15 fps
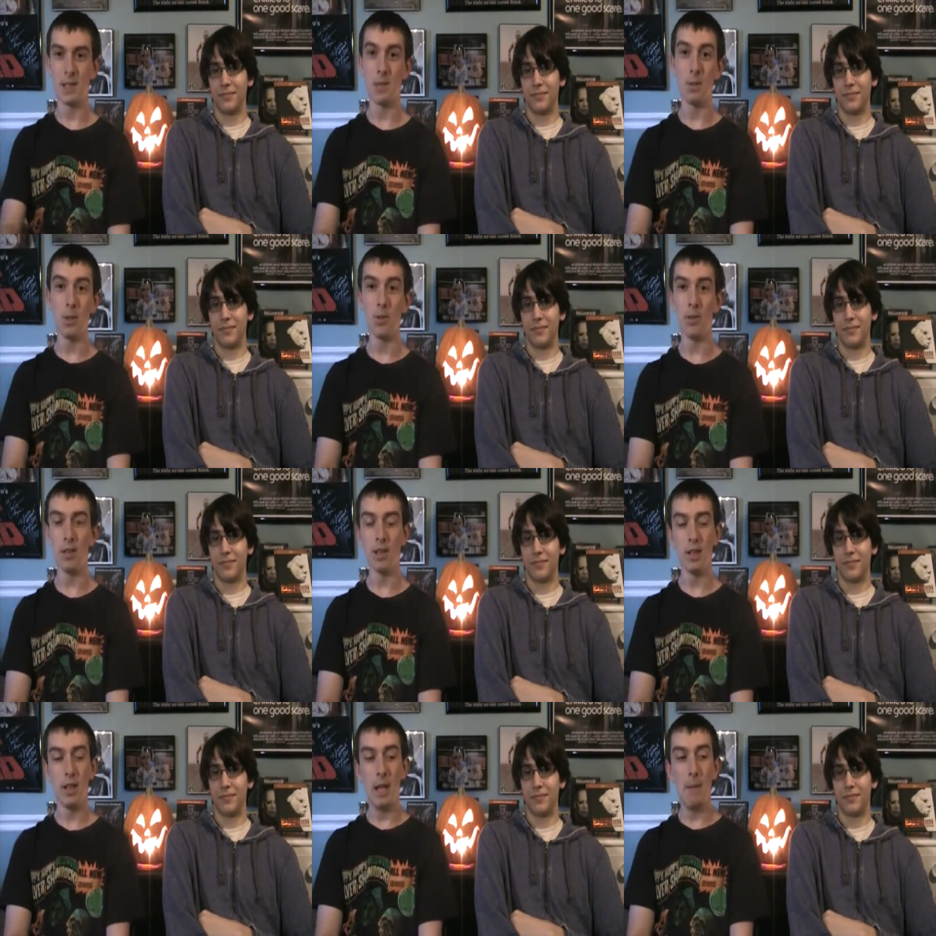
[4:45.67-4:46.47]
Speaker 1: in the
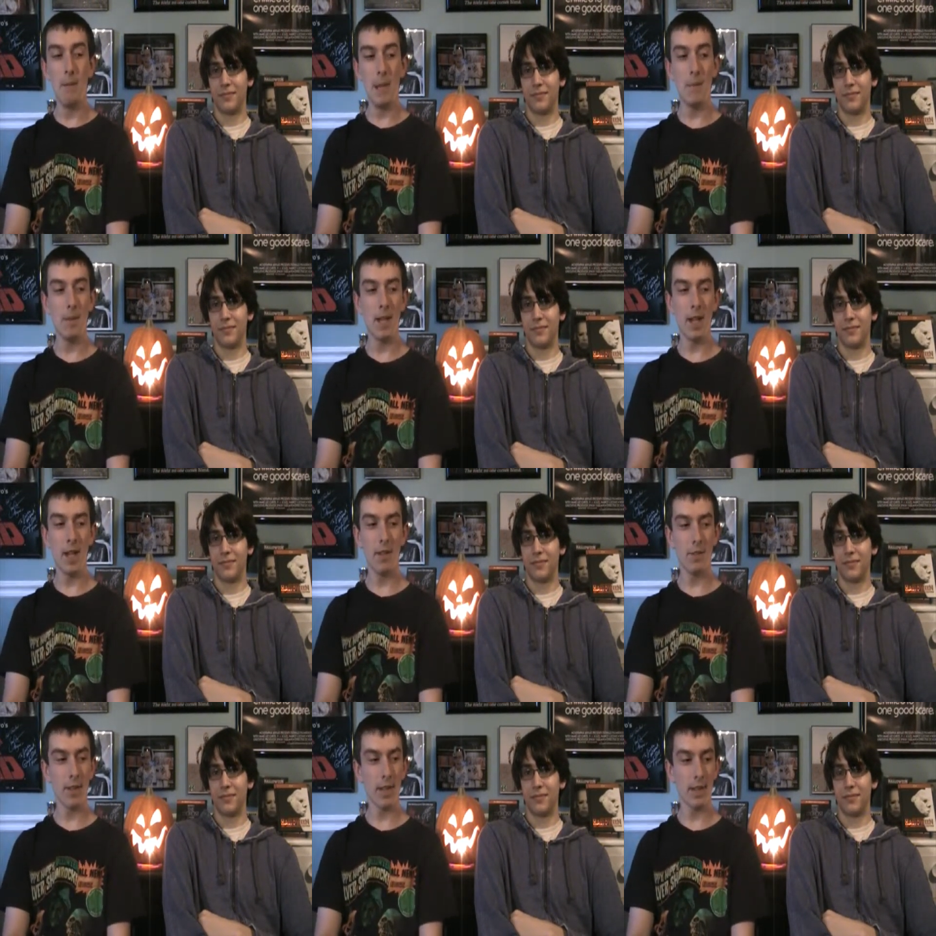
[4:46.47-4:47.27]
movie, maybe
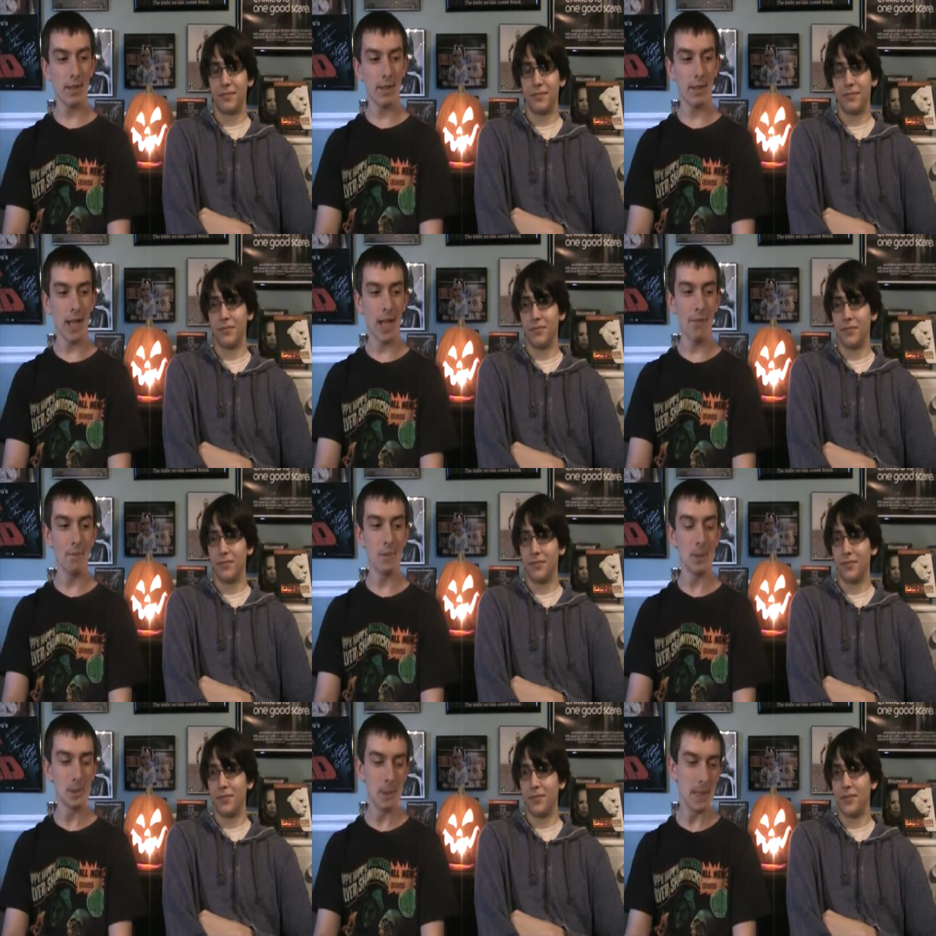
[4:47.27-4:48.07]
have like have him
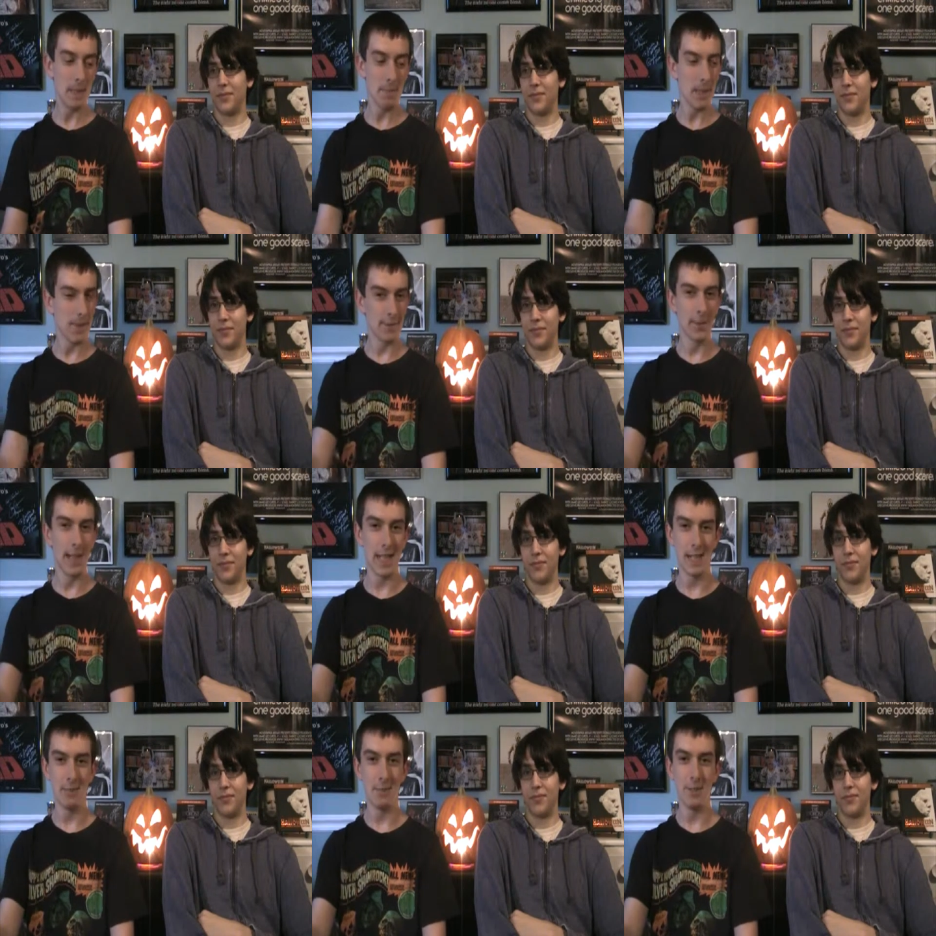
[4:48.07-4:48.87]
still be in the mental
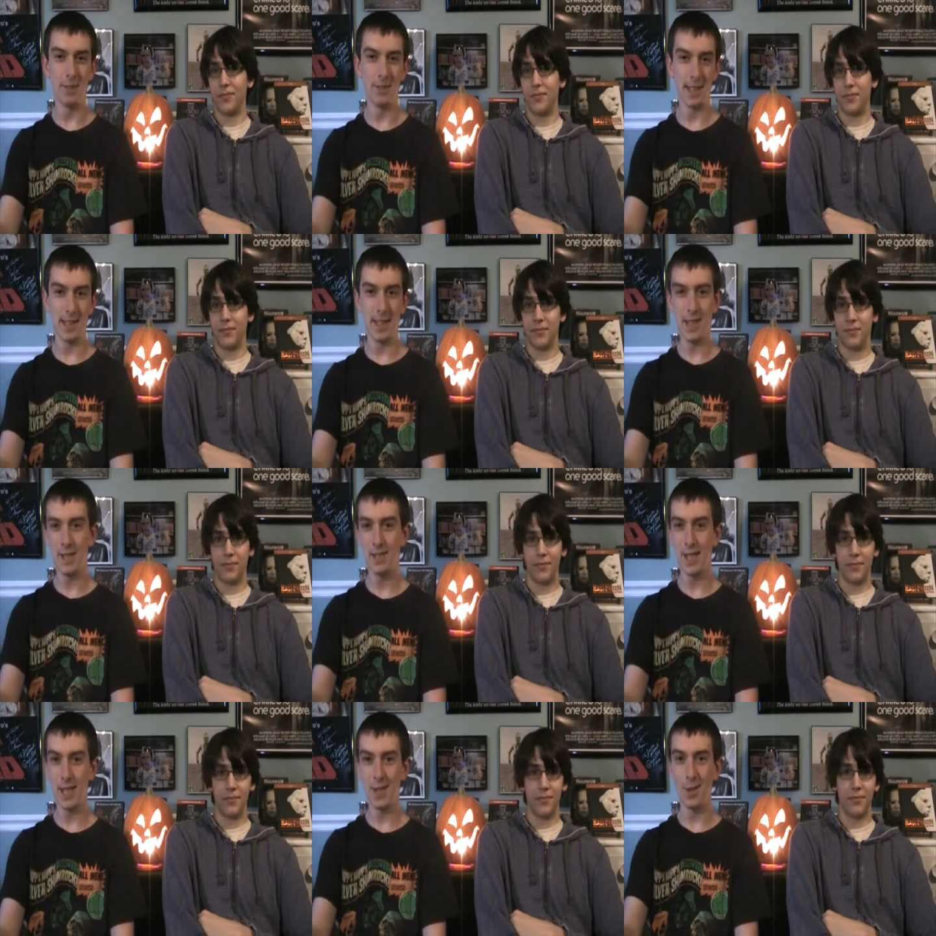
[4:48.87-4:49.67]
hospital like the end of
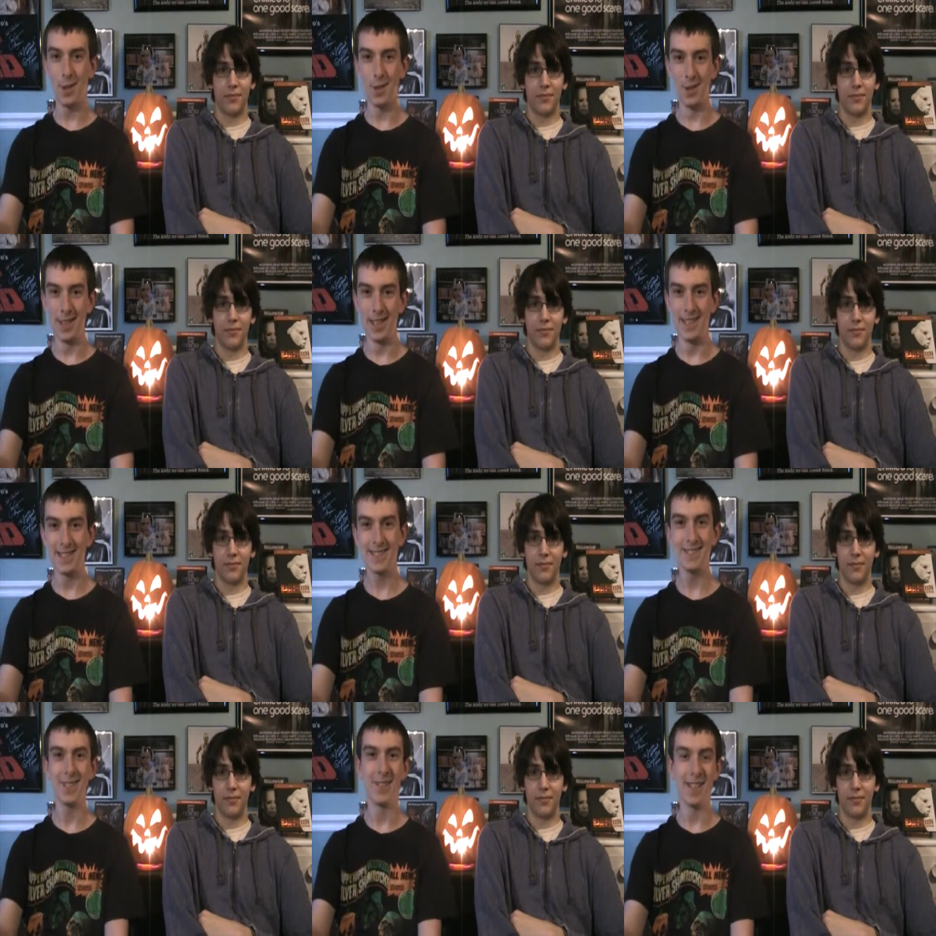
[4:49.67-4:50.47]
Psycho Three because it's
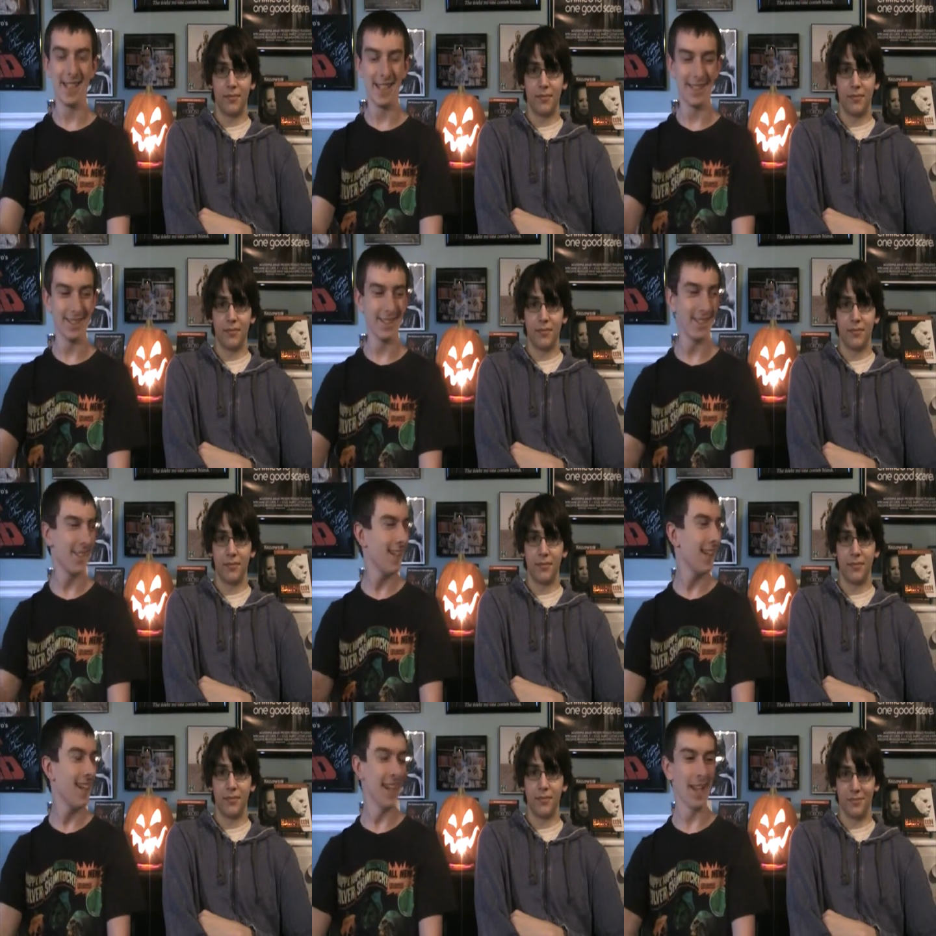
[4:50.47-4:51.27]
a little ridiculous that he
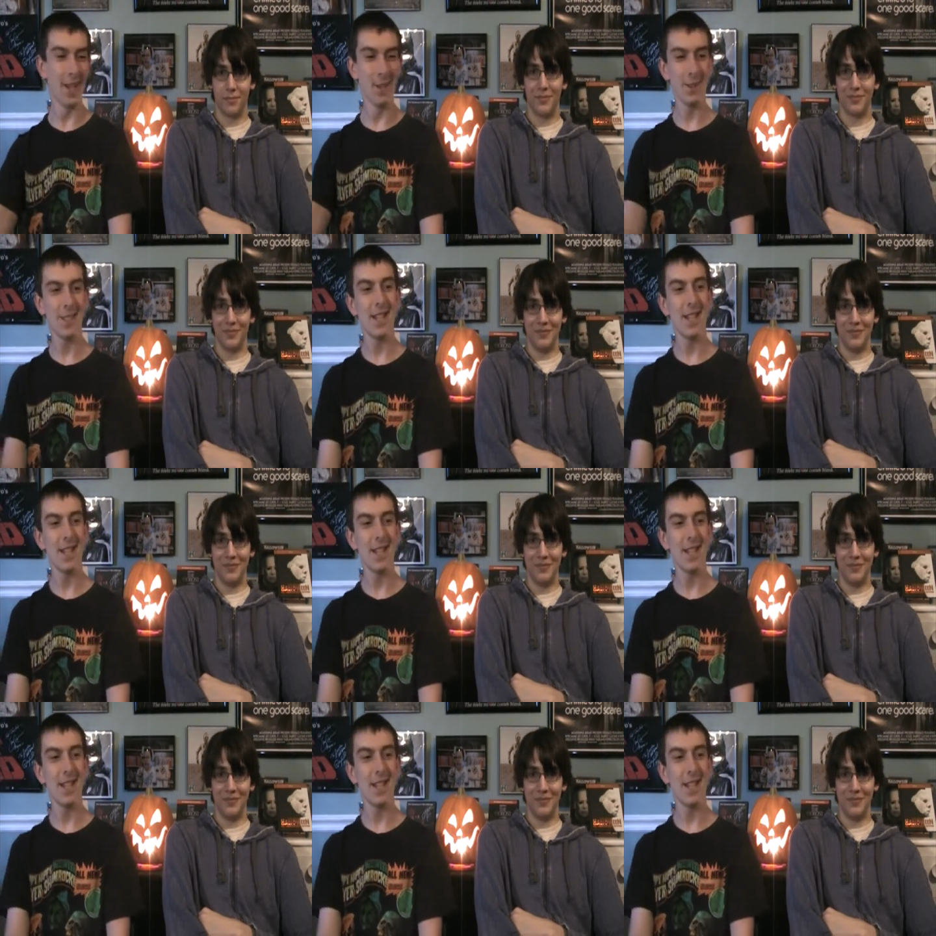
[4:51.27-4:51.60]
got out.